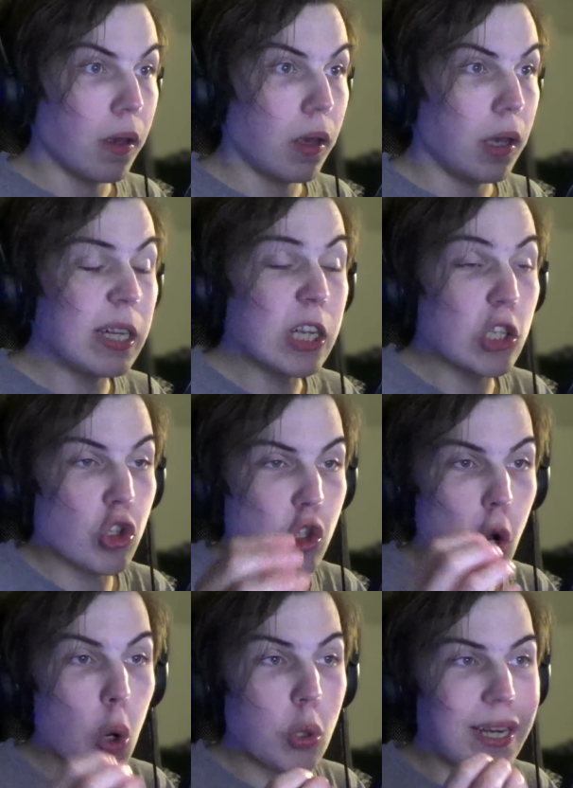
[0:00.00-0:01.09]
It is
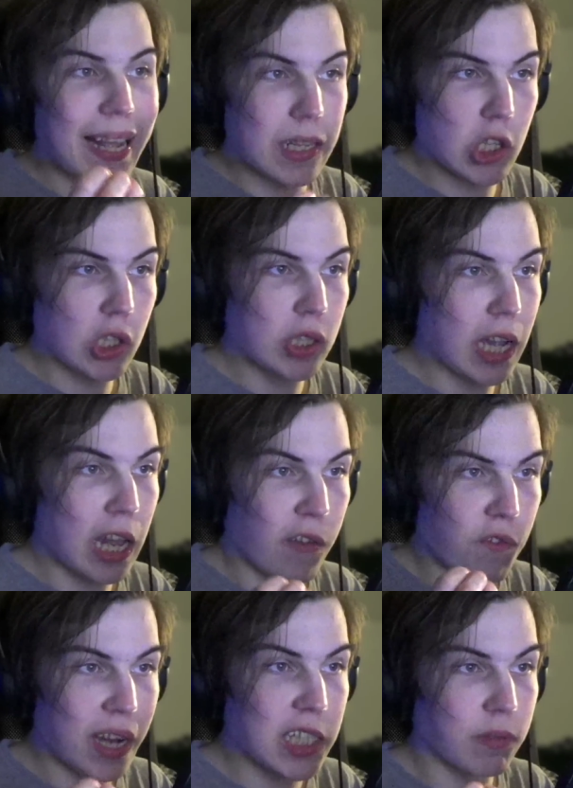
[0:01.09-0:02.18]
so densely and
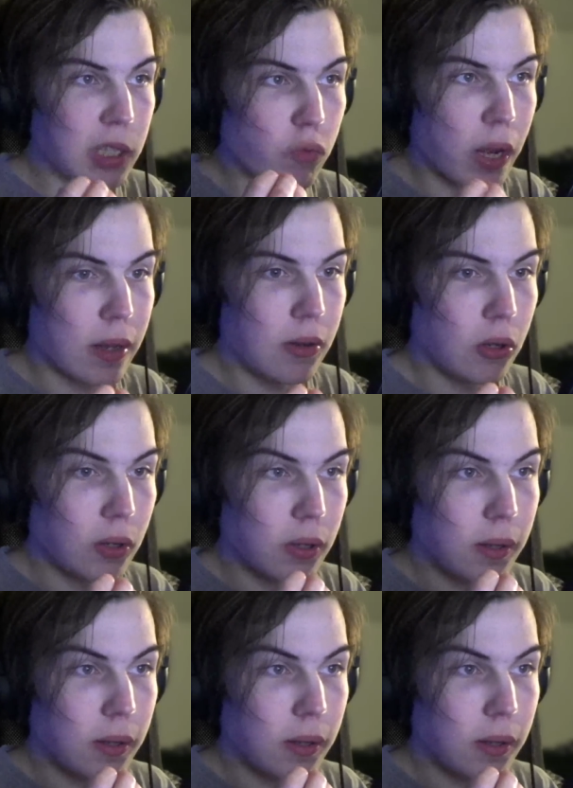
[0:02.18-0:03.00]
effectively written.